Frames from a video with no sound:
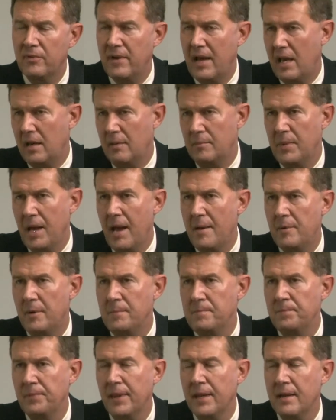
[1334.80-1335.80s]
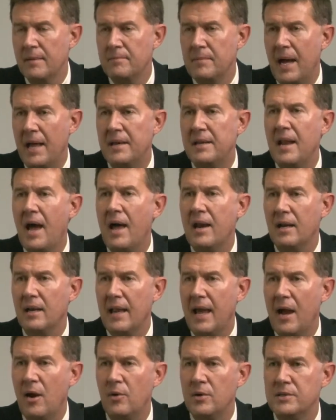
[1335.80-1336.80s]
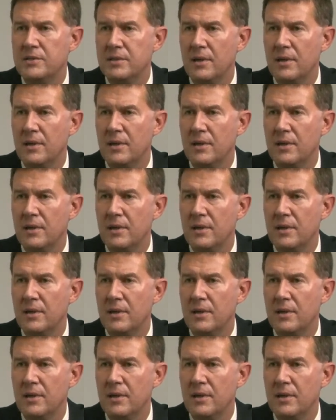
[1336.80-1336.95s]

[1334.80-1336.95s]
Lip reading: of Alabama by not allowing